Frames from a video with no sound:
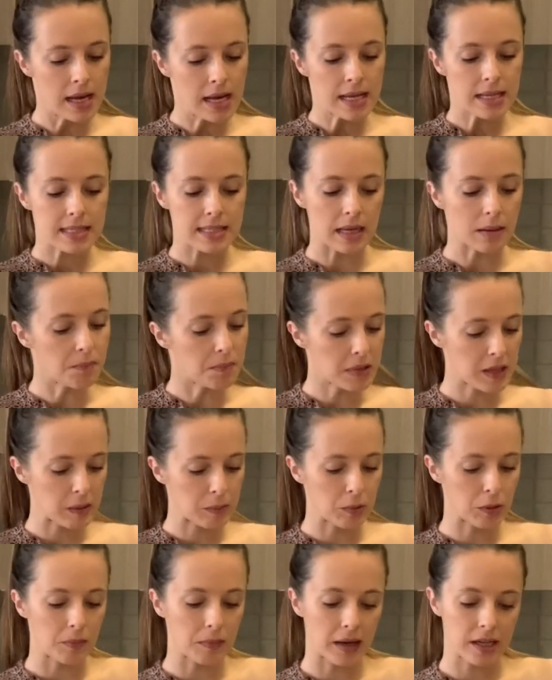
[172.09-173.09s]
Some
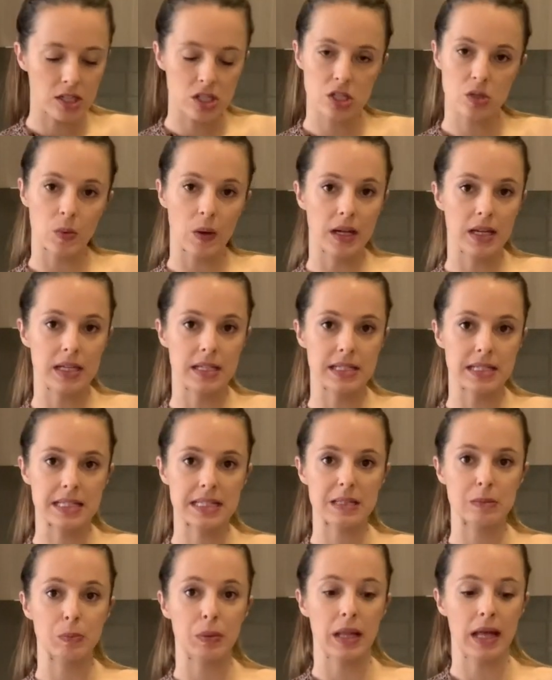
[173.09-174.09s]
people might just want to
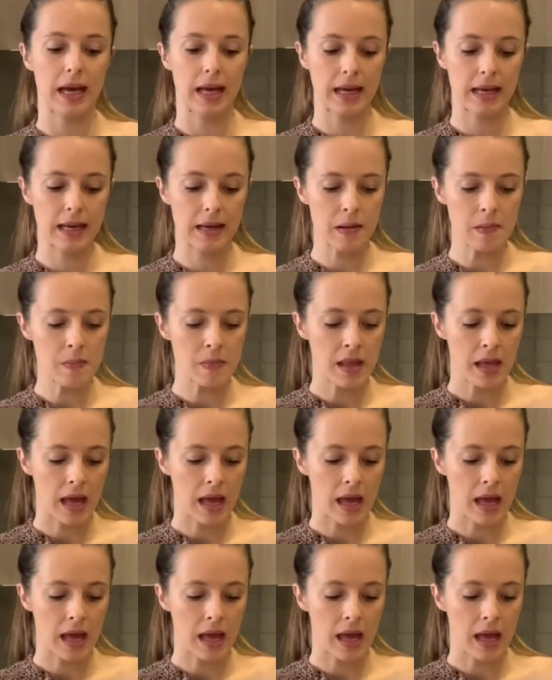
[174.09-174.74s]
display